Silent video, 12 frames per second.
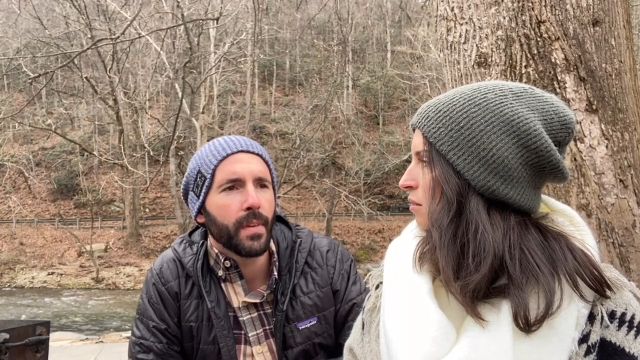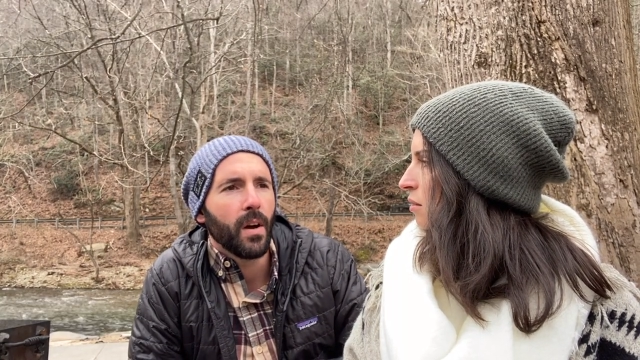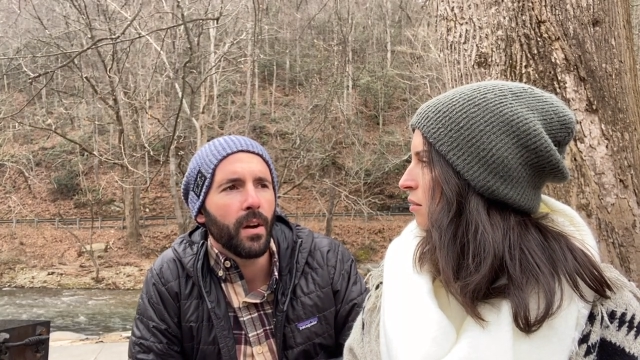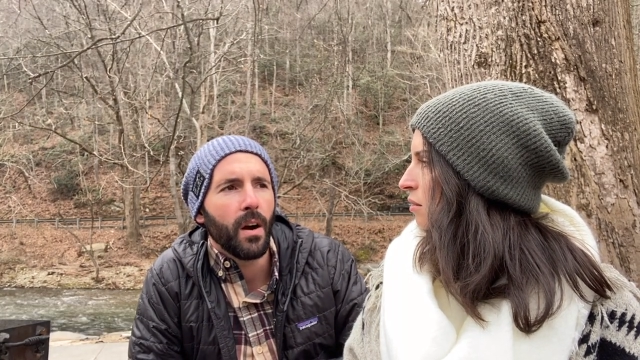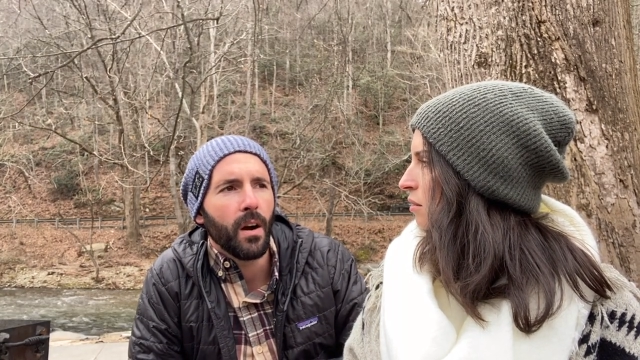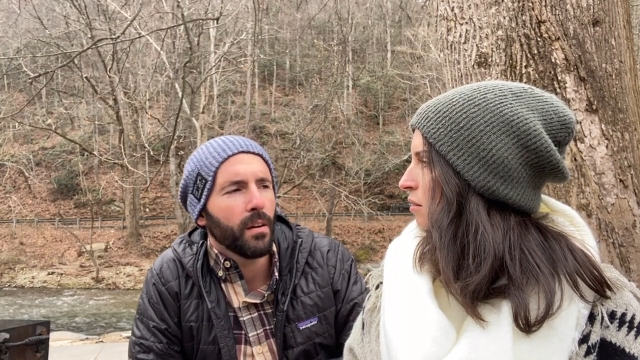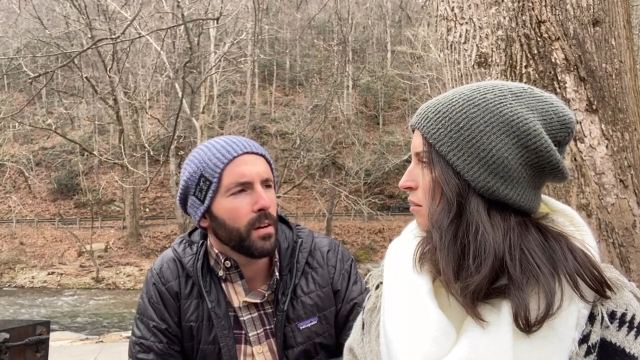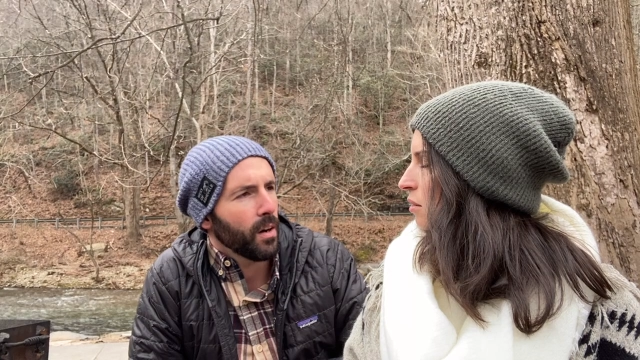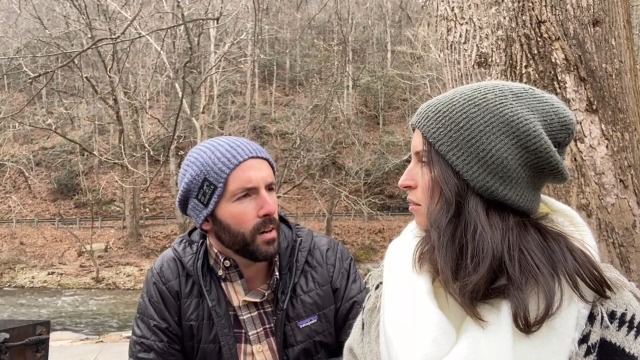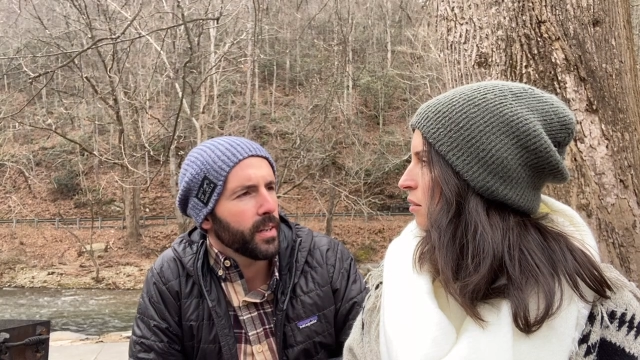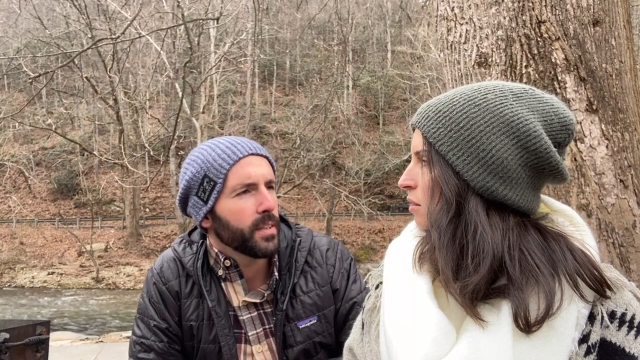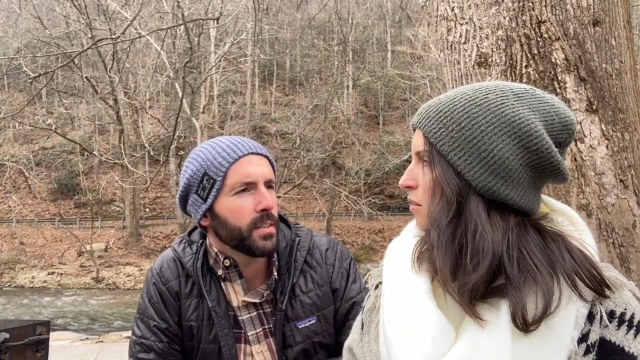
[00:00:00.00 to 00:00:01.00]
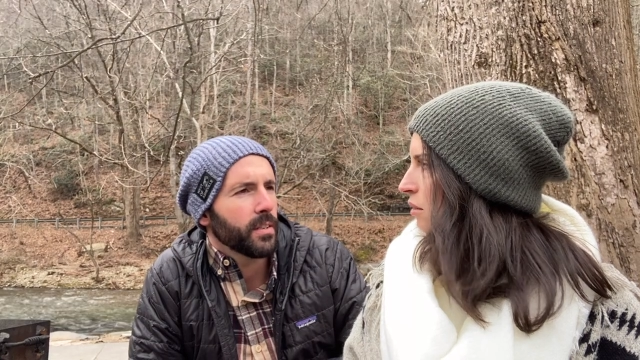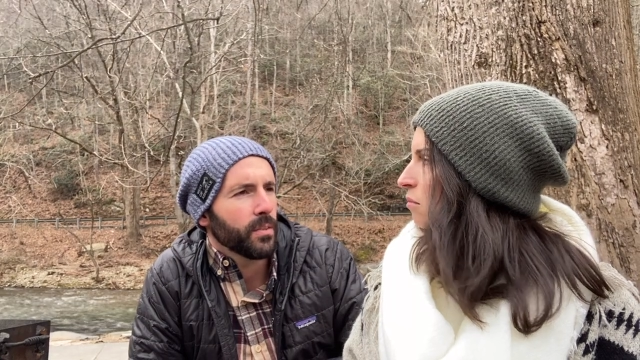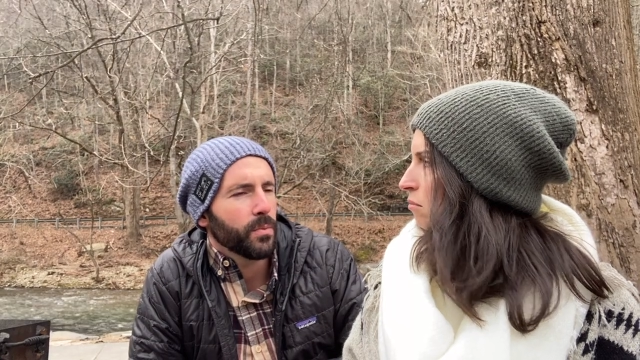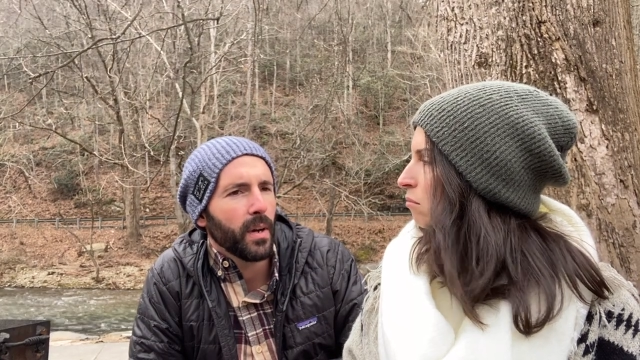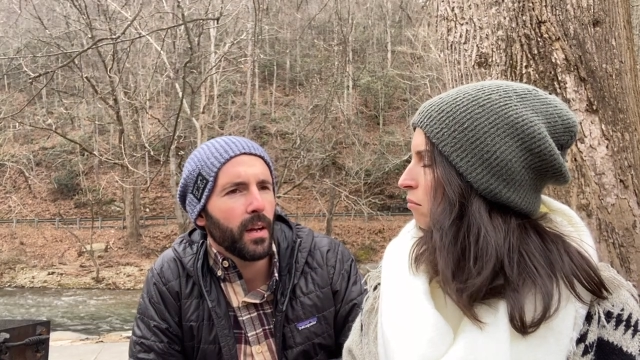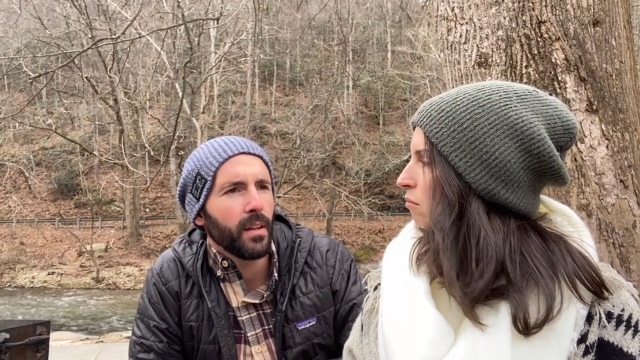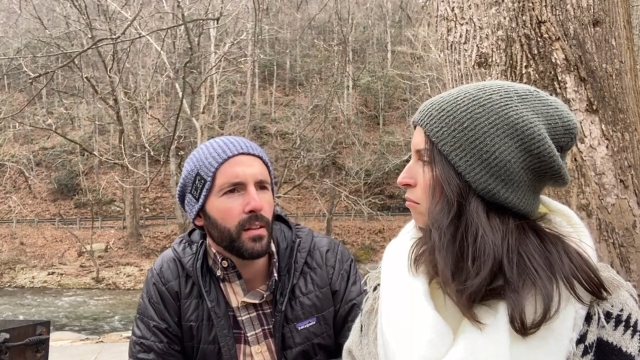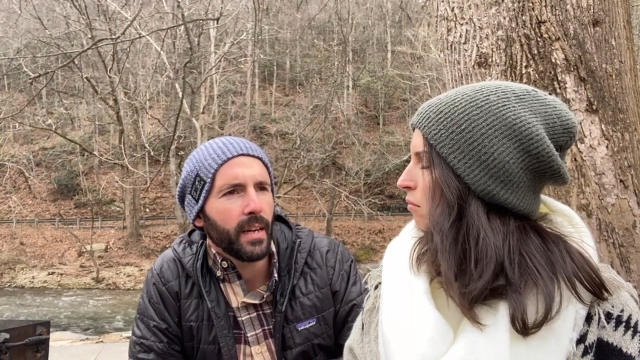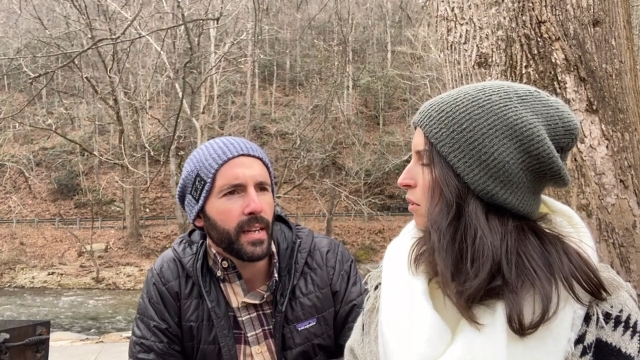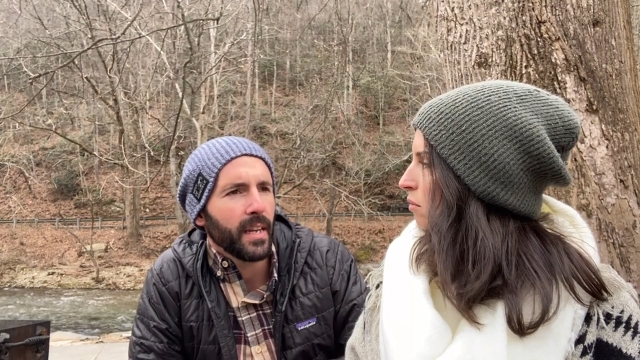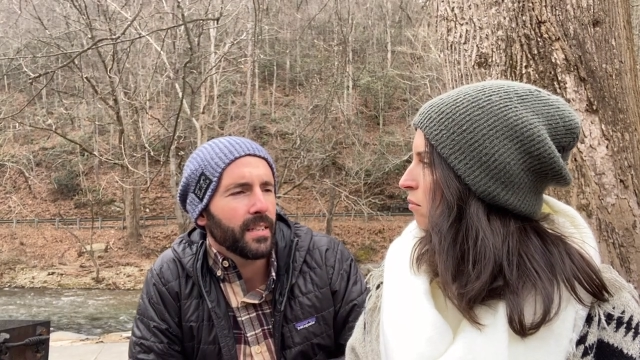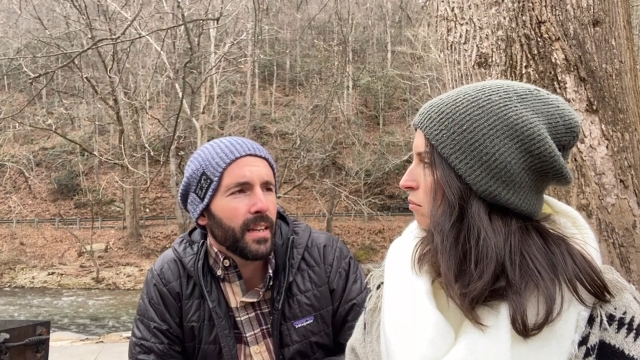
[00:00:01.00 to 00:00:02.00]
Artists as well. I
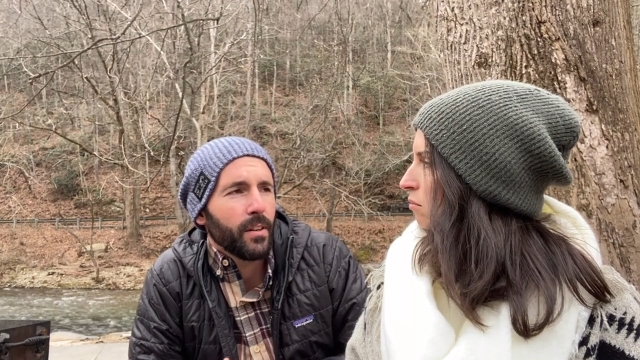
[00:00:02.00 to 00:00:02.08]
guess I